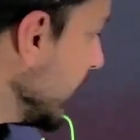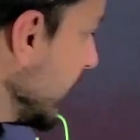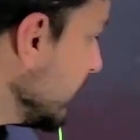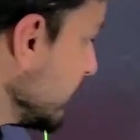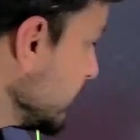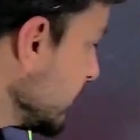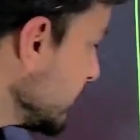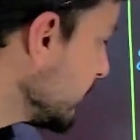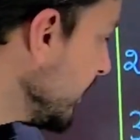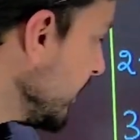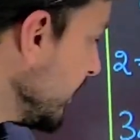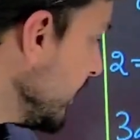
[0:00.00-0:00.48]
is
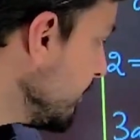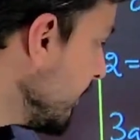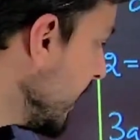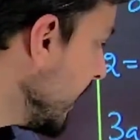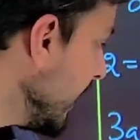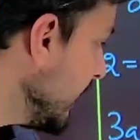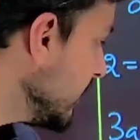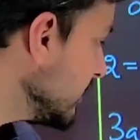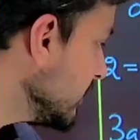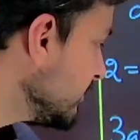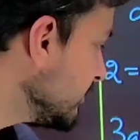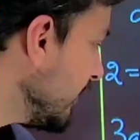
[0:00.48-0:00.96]
3
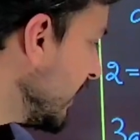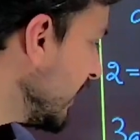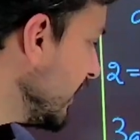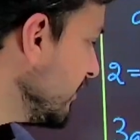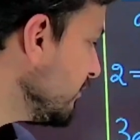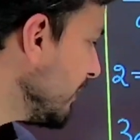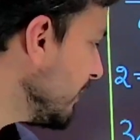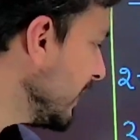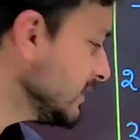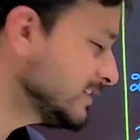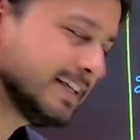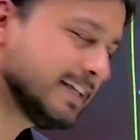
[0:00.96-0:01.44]
minus 5
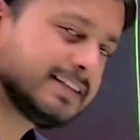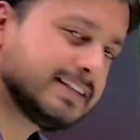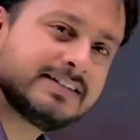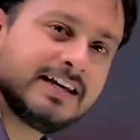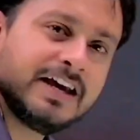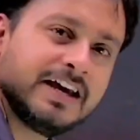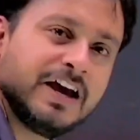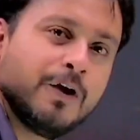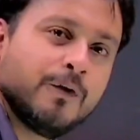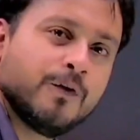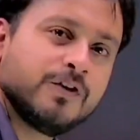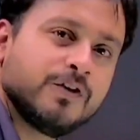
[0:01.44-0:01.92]
by 6,
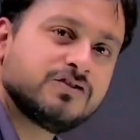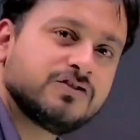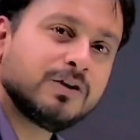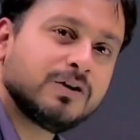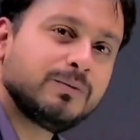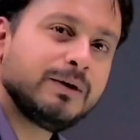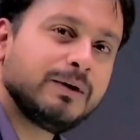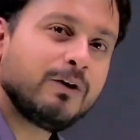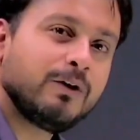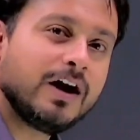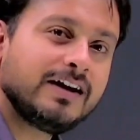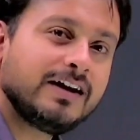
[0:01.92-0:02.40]
which will be
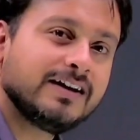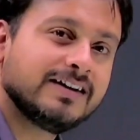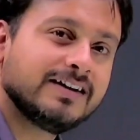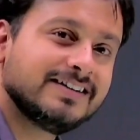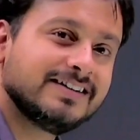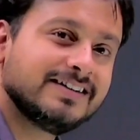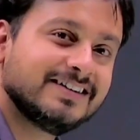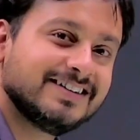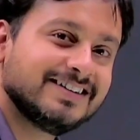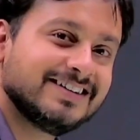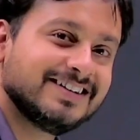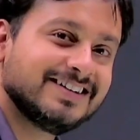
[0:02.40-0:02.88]
what?
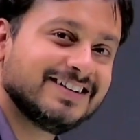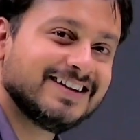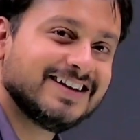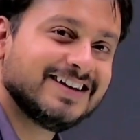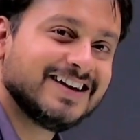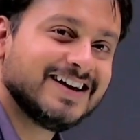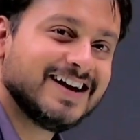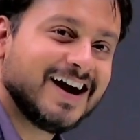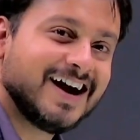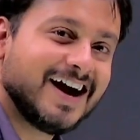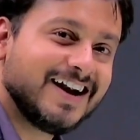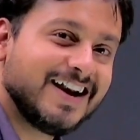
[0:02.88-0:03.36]

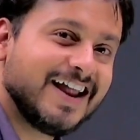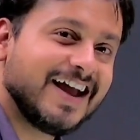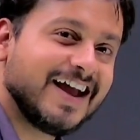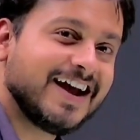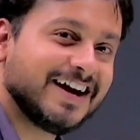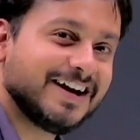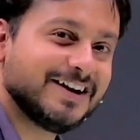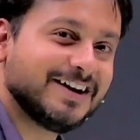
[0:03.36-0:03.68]
A negative